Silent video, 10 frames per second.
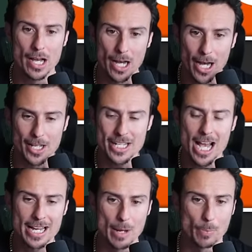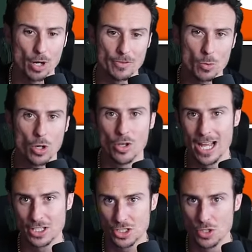Uh, yeah, again, perfect world,
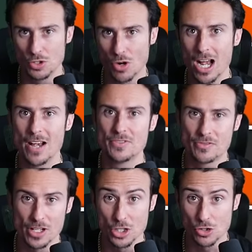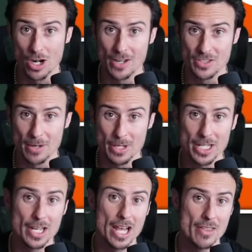execute drives, finish drives. I
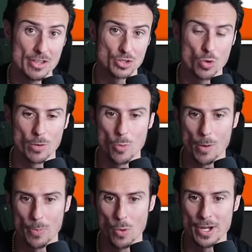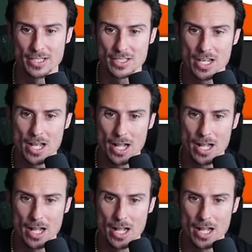mean, and and score more points.